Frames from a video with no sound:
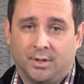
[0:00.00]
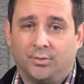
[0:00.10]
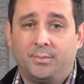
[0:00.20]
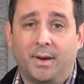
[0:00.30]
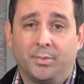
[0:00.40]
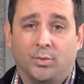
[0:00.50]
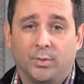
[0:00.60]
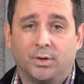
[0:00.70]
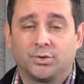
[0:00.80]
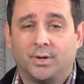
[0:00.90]
Remember,
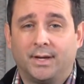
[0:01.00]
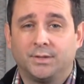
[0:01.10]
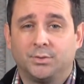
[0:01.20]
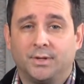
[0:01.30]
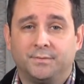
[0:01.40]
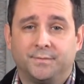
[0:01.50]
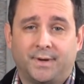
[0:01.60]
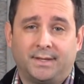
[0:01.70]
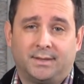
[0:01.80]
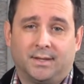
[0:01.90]
we are trying to
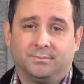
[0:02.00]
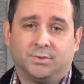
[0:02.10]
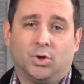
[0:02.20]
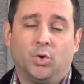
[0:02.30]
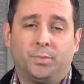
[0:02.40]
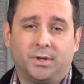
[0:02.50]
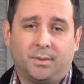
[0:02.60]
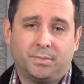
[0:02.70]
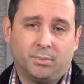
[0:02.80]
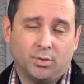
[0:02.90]
invite them to open
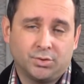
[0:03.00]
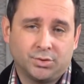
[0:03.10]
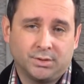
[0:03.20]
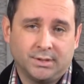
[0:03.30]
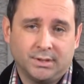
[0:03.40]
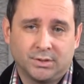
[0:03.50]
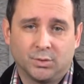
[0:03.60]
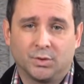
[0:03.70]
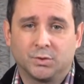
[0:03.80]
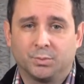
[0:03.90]
up emotionally,
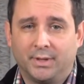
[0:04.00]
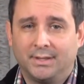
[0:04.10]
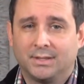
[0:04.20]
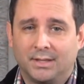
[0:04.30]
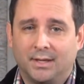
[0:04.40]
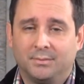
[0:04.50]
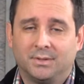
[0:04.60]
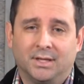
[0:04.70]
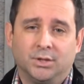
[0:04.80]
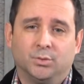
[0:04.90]
so explain to them
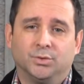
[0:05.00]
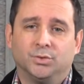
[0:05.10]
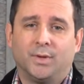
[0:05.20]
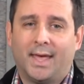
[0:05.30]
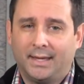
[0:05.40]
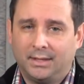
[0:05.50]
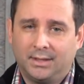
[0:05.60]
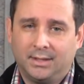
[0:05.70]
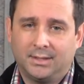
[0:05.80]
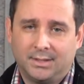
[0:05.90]
that you will do
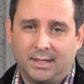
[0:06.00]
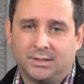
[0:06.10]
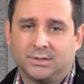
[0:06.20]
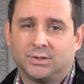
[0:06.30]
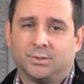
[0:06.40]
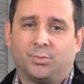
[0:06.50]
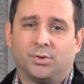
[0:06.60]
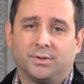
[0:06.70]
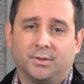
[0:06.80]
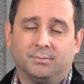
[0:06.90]
anything it takes to
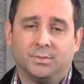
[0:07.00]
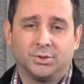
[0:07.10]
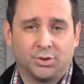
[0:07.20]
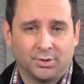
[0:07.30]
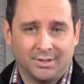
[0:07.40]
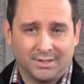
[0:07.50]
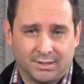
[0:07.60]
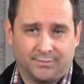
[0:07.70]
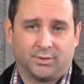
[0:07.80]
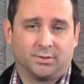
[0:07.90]
support them during these
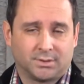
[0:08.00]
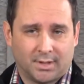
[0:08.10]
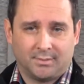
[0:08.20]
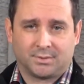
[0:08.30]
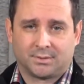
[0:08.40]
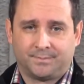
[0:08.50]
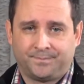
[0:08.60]
difficult times.